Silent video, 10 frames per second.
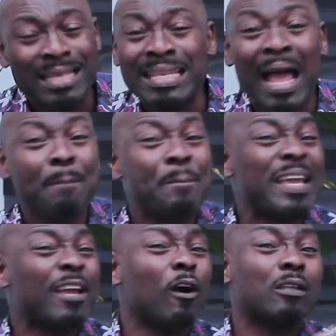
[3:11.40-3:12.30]
Not
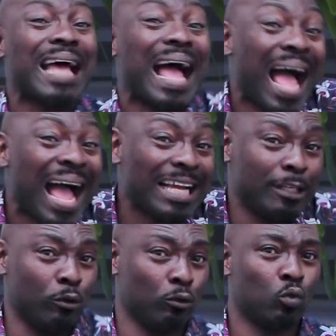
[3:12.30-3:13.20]
because I
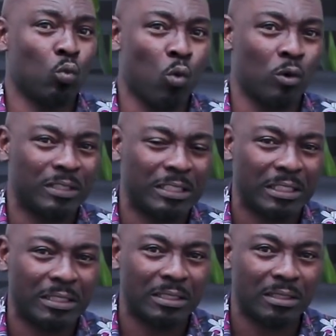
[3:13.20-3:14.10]
don't want
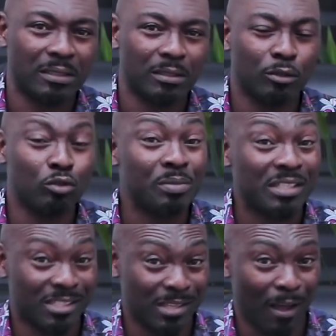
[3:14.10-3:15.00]
it to
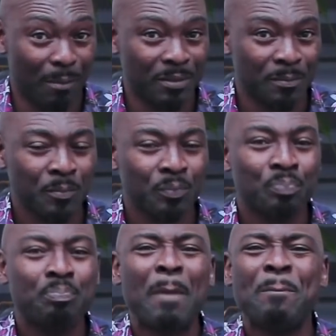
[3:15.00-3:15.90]
be stopped,
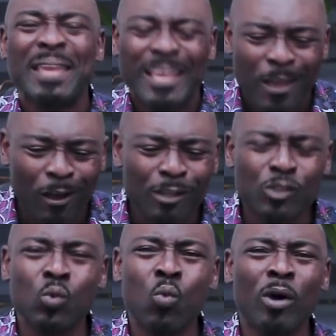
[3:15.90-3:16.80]
but
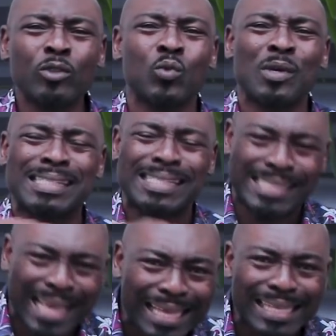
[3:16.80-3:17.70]
because what
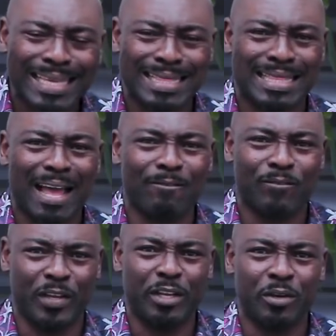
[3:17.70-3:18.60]
was said in
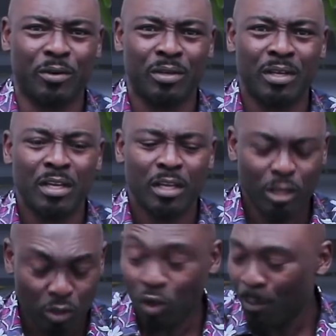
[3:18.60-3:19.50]
that video
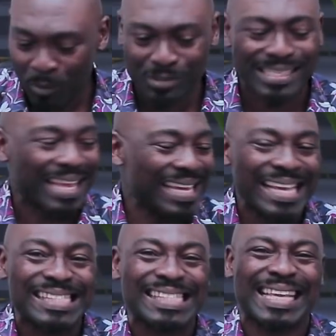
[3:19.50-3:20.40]
is almost like
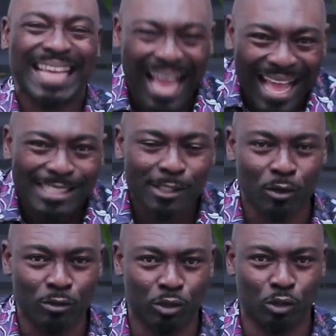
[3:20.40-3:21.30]
it's cast
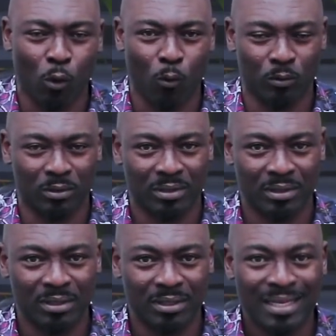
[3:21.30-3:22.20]
on stone.
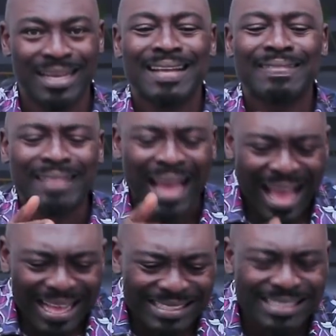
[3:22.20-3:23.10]

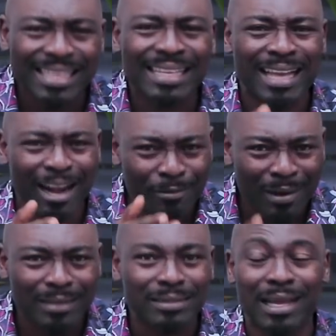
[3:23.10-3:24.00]
That's the
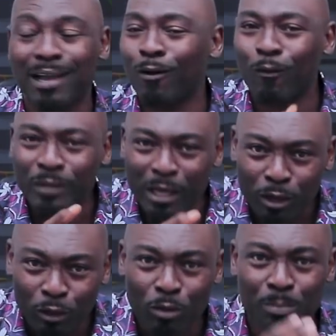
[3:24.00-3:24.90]
character of the
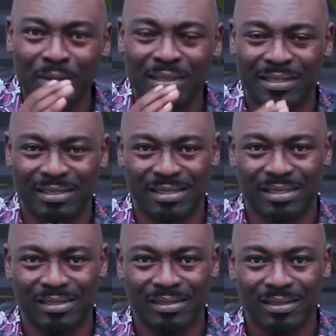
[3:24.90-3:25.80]

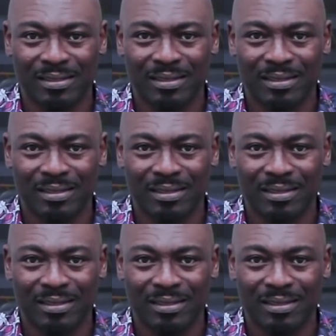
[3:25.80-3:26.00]
globalists.